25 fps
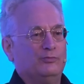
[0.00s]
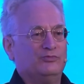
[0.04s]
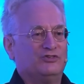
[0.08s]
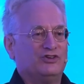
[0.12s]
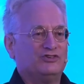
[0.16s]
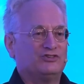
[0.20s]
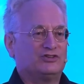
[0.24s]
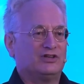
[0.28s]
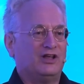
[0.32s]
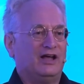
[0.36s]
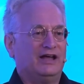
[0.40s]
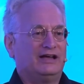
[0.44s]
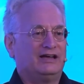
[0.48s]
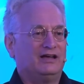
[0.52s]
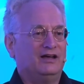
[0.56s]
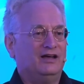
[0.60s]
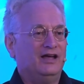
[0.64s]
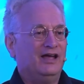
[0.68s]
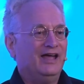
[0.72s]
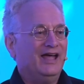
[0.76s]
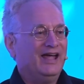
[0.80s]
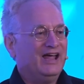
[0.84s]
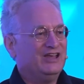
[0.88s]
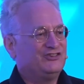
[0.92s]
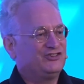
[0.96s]
is
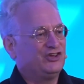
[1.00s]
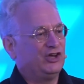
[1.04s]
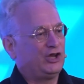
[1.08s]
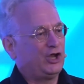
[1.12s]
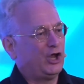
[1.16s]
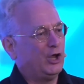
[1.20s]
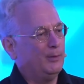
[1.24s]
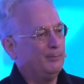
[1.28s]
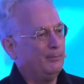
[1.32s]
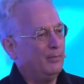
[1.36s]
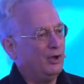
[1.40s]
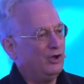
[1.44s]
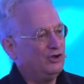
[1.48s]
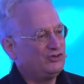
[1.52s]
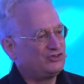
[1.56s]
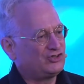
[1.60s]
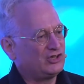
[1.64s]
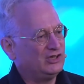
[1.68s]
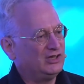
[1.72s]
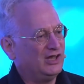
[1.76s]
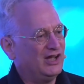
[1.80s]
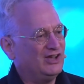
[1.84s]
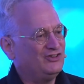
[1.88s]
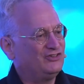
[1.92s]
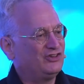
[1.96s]
it's a
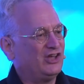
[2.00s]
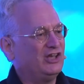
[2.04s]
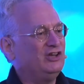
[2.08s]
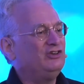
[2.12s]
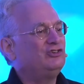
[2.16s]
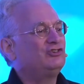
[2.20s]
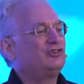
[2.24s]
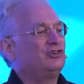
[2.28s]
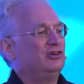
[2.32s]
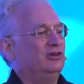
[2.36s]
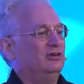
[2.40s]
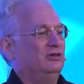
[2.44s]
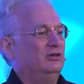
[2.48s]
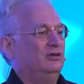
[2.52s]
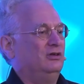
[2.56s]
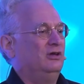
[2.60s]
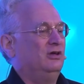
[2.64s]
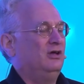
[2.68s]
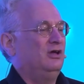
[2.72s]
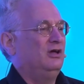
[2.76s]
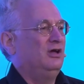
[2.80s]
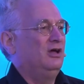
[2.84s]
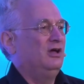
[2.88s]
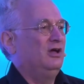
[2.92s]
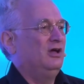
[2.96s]
commercialization
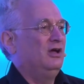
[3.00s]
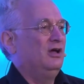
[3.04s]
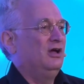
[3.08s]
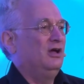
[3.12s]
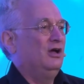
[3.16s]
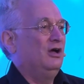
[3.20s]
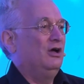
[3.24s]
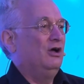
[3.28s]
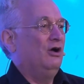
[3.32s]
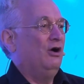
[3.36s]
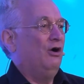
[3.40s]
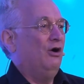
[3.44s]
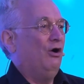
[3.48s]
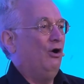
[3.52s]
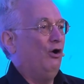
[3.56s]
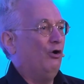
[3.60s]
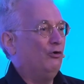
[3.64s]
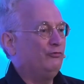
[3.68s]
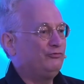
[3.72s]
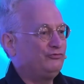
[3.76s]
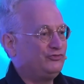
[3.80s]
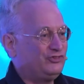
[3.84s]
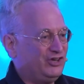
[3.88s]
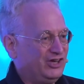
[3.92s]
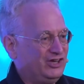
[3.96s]

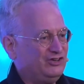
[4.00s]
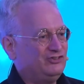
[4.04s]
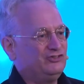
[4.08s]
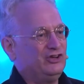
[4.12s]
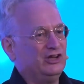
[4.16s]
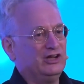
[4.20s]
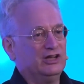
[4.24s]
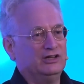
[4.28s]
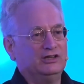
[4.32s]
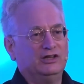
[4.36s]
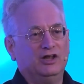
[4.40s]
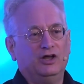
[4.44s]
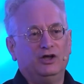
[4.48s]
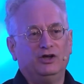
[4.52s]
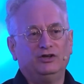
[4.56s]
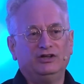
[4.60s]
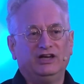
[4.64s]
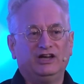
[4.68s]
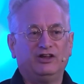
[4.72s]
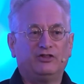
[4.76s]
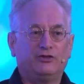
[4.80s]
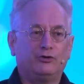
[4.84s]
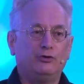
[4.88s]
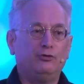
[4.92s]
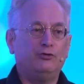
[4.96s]
of teaching and
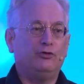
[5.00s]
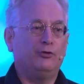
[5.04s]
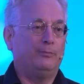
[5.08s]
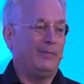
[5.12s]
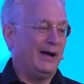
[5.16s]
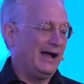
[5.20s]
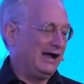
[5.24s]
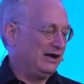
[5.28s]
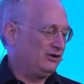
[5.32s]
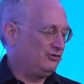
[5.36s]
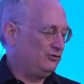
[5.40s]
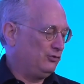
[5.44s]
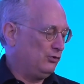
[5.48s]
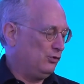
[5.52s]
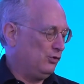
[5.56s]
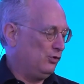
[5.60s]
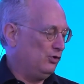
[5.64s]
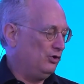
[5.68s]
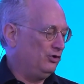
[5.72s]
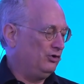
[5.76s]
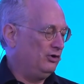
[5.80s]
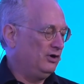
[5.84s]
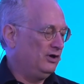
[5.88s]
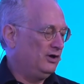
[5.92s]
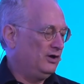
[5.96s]
learning through the back door
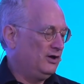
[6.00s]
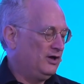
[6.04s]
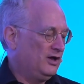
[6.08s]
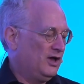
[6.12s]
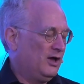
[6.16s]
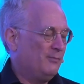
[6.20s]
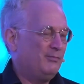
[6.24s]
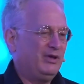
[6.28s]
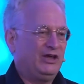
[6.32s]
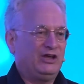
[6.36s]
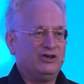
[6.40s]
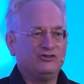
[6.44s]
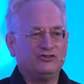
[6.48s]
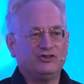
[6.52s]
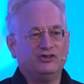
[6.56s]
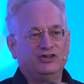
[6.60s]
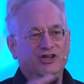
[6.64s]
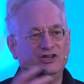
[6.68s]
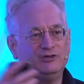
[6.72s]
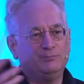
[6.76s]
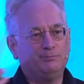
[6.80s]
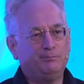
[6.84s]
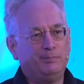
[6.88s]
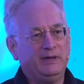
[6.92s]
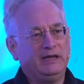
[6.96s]
because of
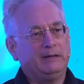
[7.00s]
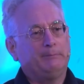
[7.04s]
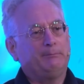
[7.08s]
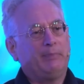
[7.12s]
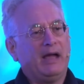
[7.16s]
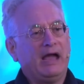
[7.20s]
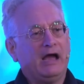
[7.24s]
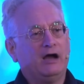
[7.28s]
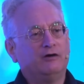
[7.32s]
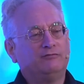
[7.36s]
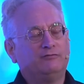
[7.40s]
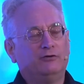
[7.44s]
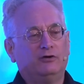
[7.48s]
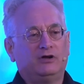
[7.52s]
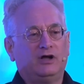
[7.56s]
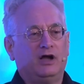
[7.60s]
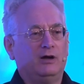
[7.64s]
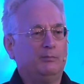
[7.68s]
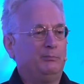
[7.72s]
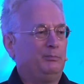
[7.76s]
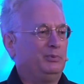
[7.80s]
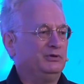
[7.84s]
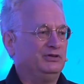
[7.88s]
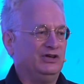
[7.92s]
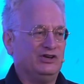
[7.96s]
these big, powerful
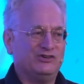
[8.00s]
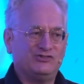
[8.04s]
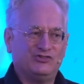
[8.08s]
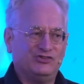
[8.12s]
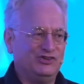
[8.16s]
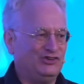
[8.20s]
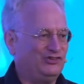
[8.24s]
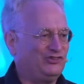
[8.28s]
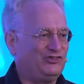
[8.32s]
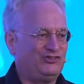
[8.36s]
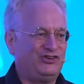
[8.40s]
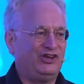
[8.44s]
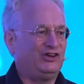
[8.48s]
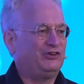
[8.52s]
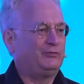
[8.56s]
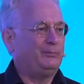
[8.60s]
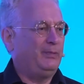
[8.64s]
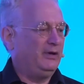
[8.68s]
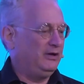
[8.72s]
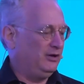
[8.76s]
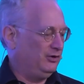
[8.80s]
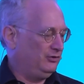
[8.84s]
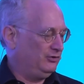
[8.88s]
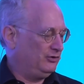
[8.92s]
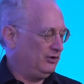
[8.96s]
companies and this $6
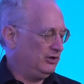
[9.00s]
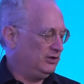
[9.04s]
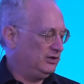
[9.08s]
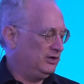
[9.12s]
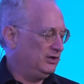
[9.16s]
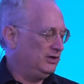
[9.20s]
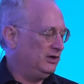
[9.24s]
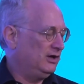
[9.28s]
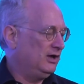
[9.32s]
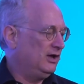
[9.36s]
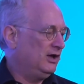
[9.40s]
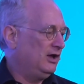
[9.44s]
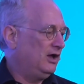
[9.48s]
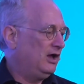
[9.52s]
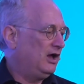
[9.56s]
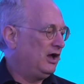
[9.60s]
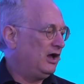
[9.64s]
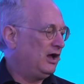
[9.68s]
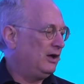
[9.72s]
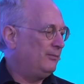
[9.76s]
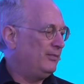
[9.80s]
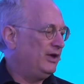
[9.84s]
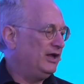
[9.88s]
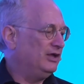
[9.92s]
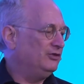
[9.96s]
billion
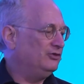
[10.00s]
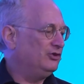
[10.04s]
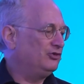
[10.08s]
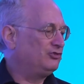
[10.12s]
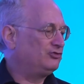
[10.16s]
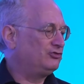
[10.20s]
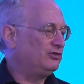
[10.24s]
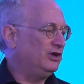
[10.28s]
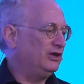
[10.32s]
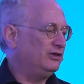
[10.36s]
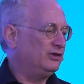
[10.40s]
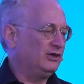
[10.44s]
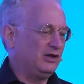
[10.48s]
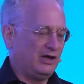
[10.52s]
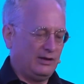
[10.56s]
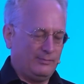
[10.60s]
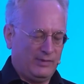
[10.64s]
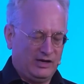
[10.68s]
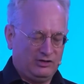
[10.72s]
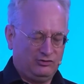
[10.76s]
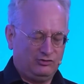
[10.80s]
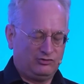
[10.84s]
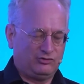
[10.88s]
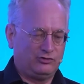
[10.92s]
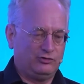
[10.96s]
industry that I
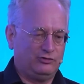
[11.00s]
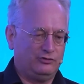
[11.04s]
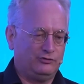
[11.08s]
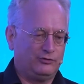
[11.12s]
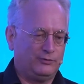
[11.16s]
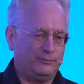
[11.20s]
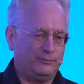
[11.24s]
mentioned.